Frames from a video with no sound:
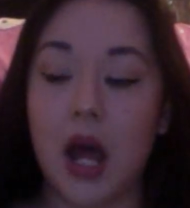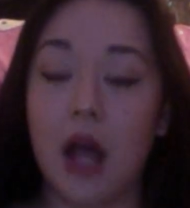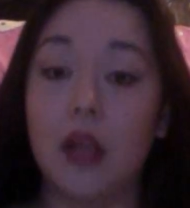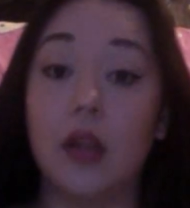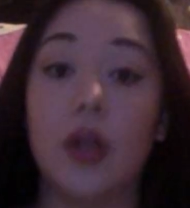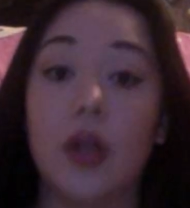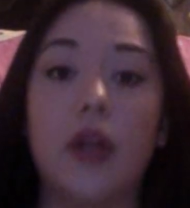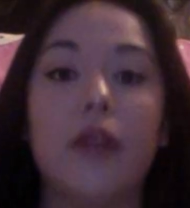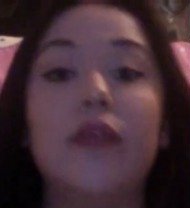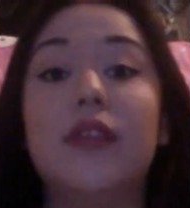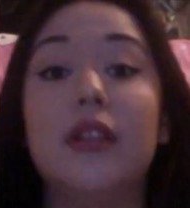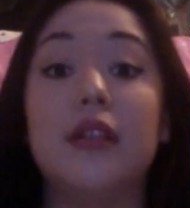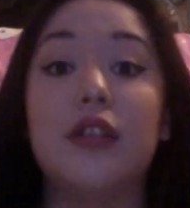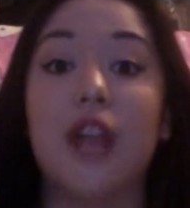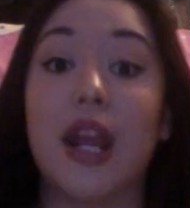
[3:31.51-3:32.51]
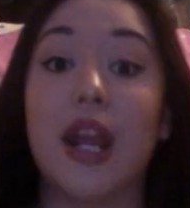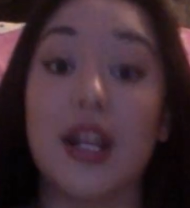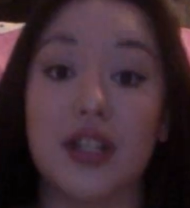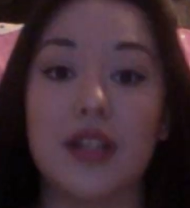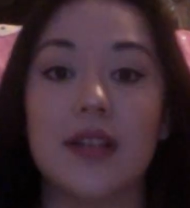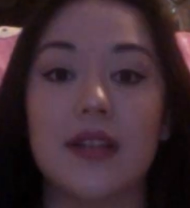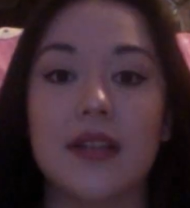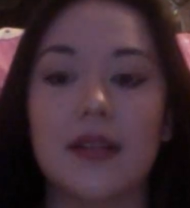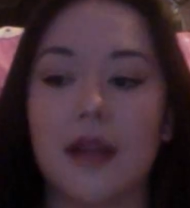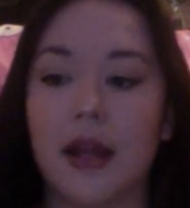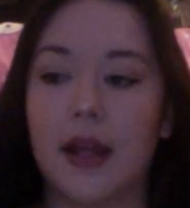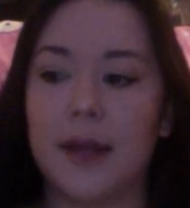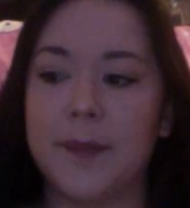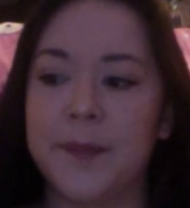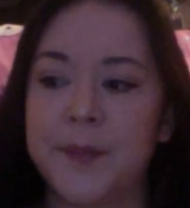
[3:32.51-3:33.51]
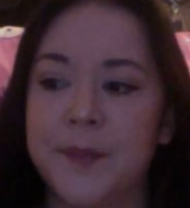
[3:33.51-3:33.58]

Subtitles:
a lot of changes, and